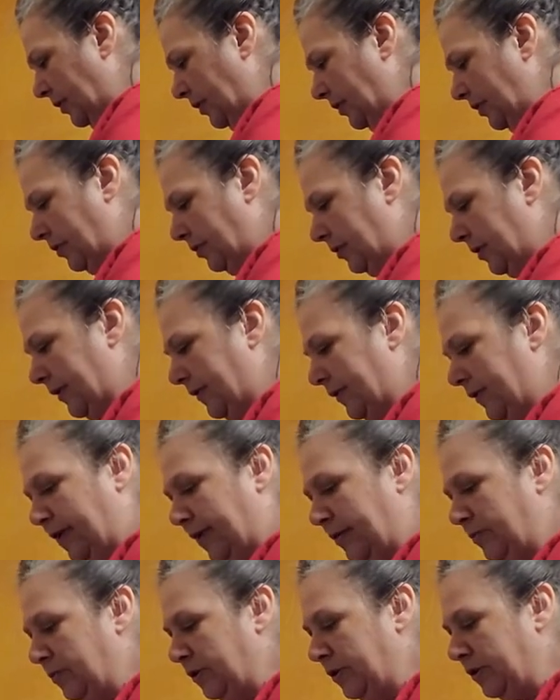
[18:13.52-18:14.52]
All right,
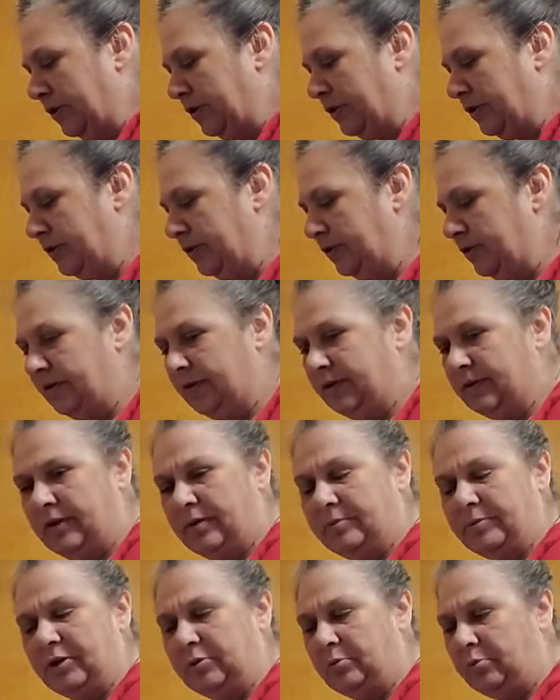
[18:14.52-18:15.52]
I'm
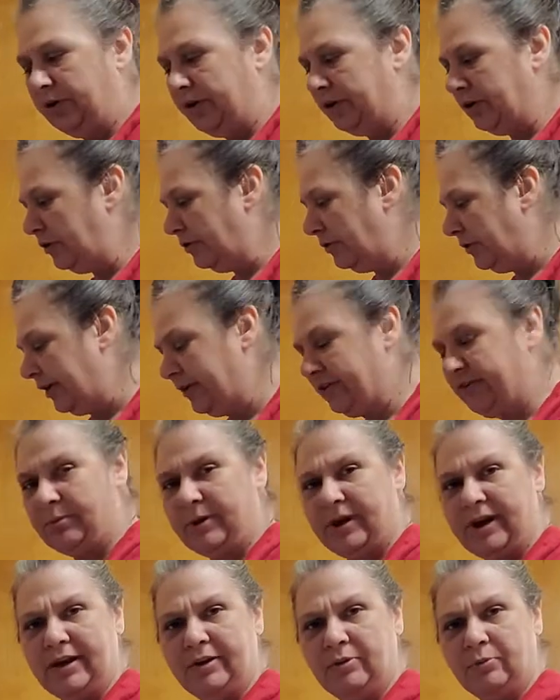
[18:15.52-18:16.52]
gonna bring you guys
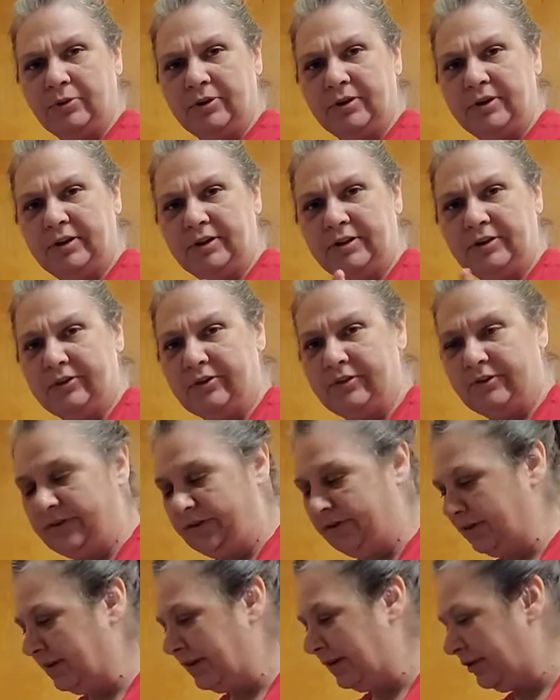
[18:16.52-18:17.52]
back when this
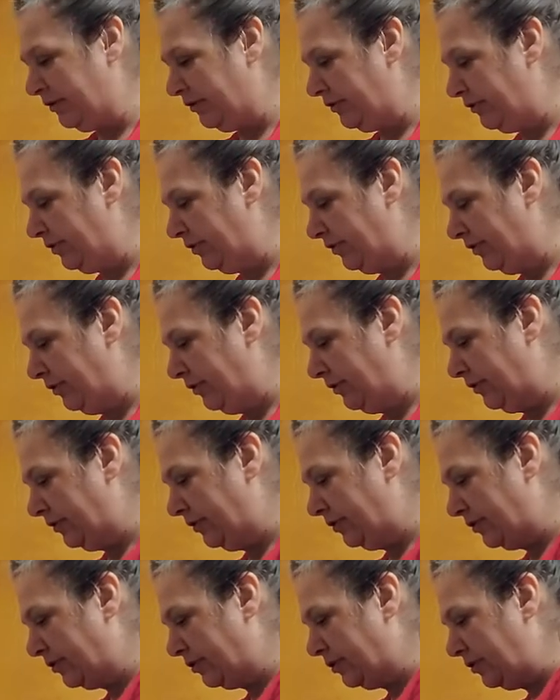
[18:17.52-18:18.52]
gets
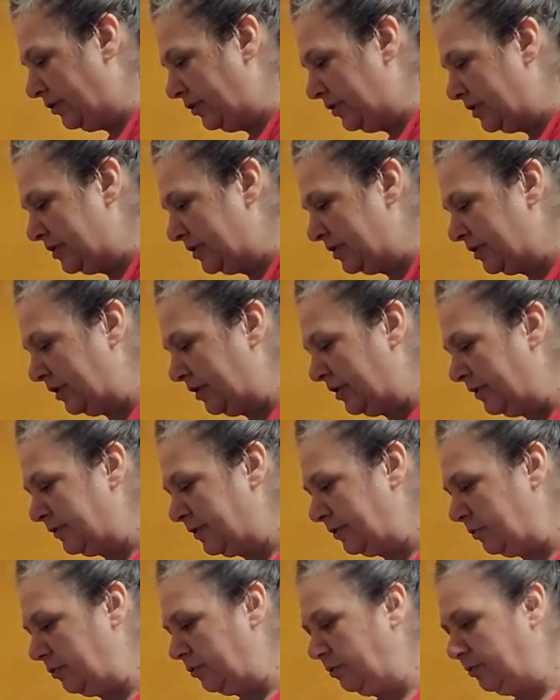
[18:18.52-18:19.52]
good and soft. I'm
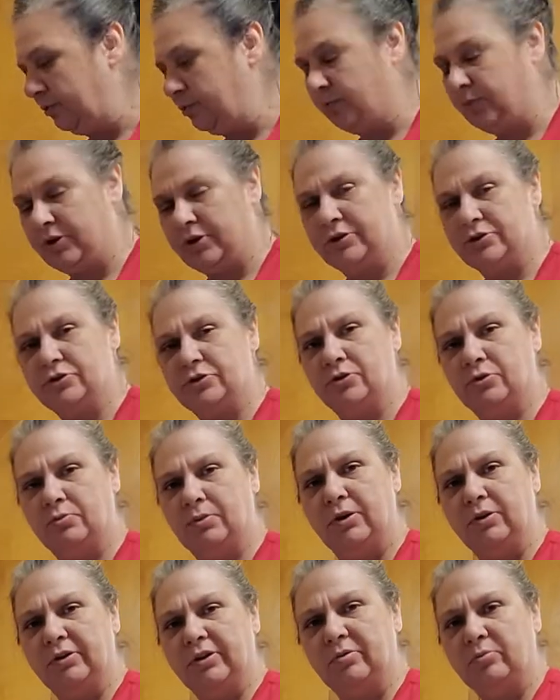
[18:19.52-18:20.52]
gonna bring it to a
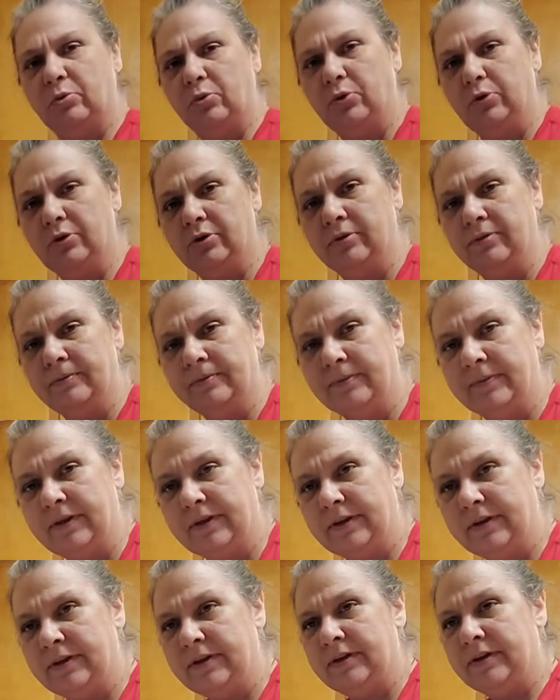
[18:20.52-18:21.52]
rolling boil
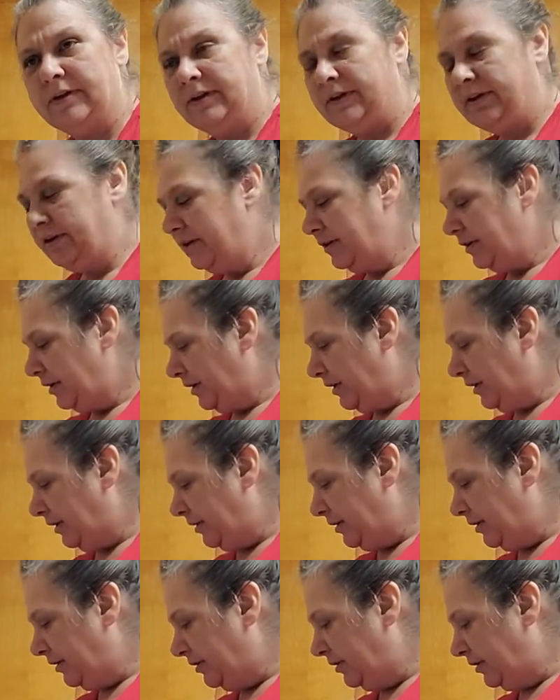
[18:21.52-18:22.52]

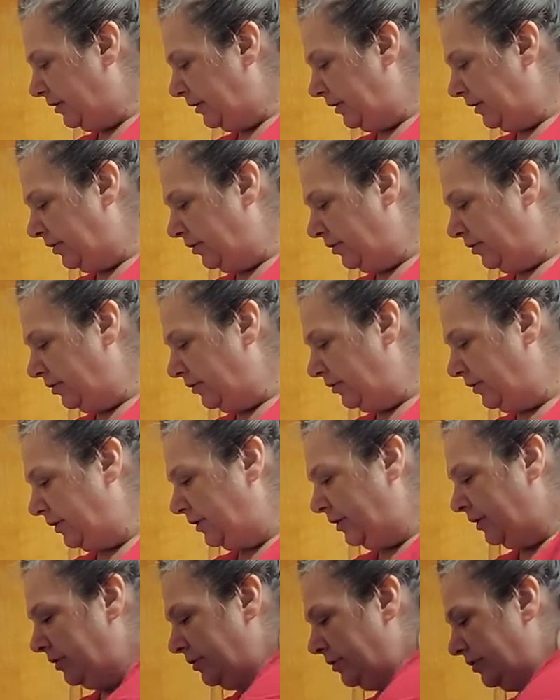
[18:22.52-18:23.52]
and let all
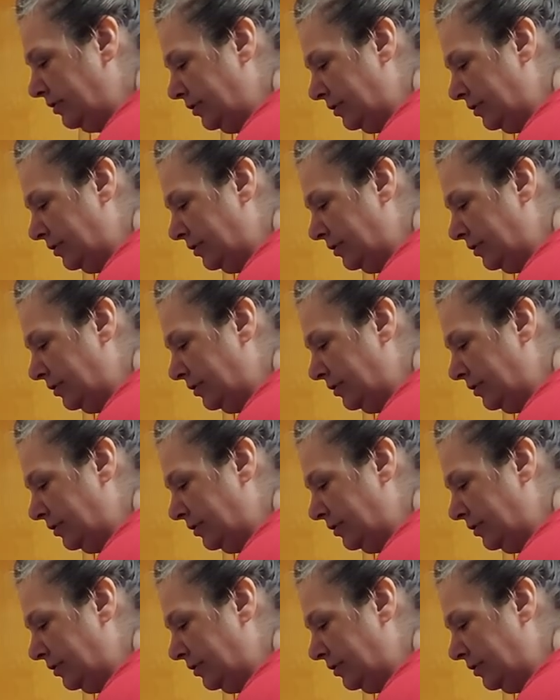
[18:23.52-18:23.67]
the